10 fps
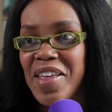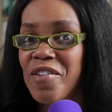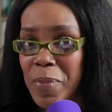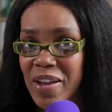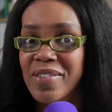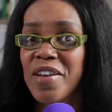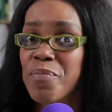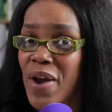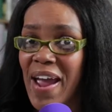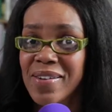because they've
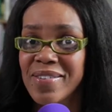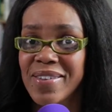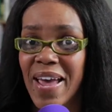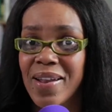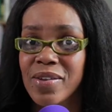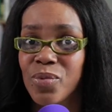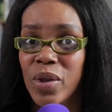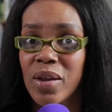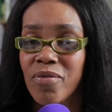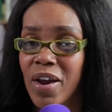practiced that this
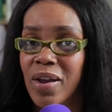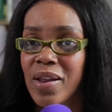week, right?